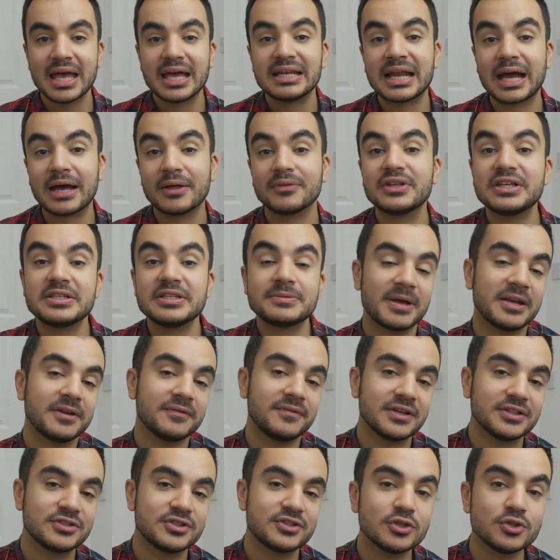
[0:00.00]
Now, these
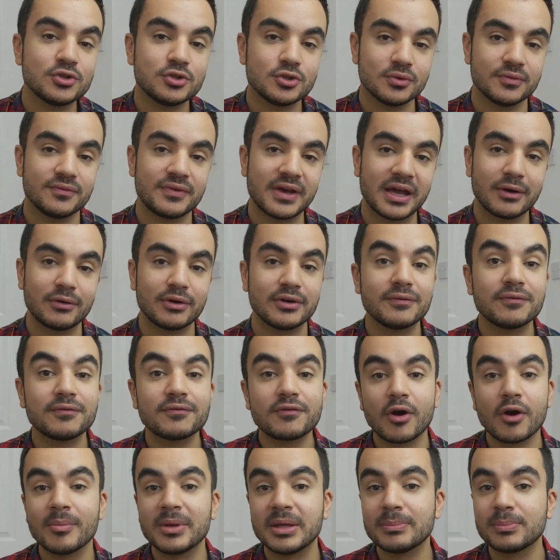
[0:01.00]
benefits do vary
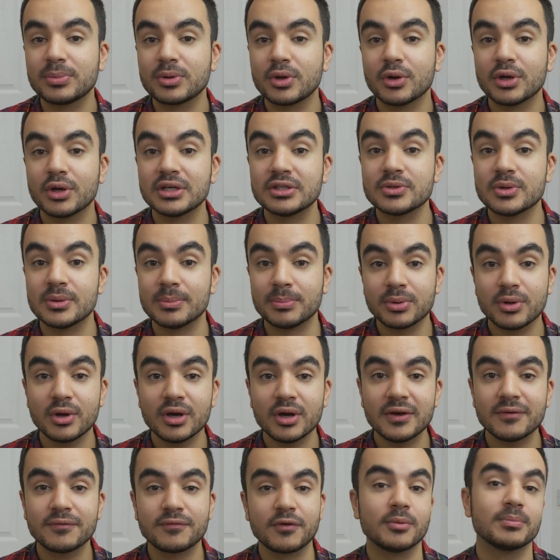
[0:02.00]
from employer to
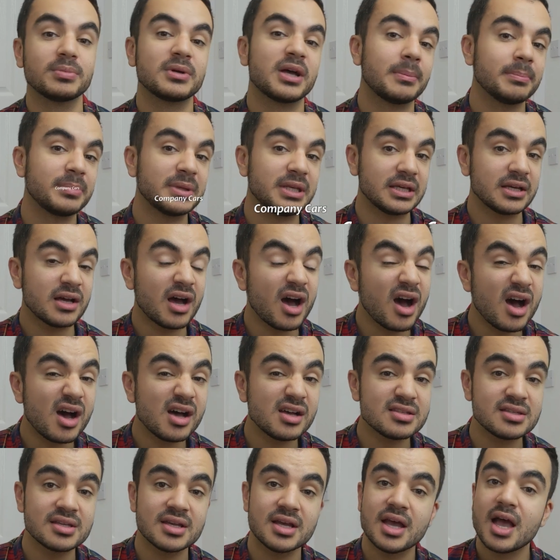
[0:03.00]
employer, from company
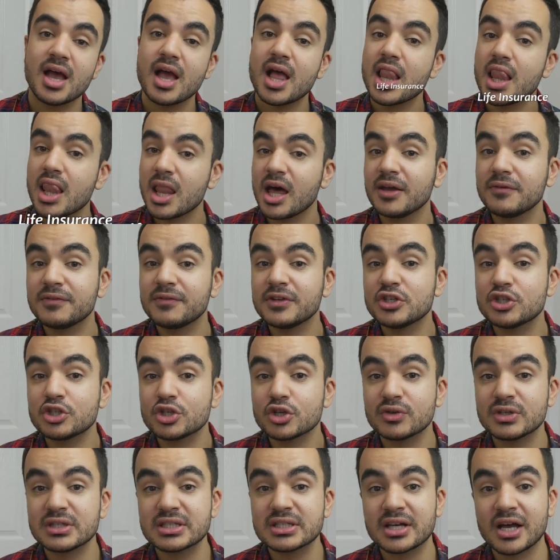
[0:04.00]
cars, life
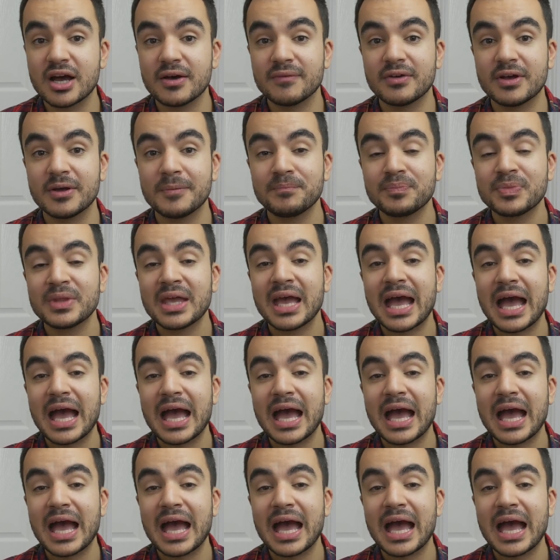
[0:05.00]
insurance cover.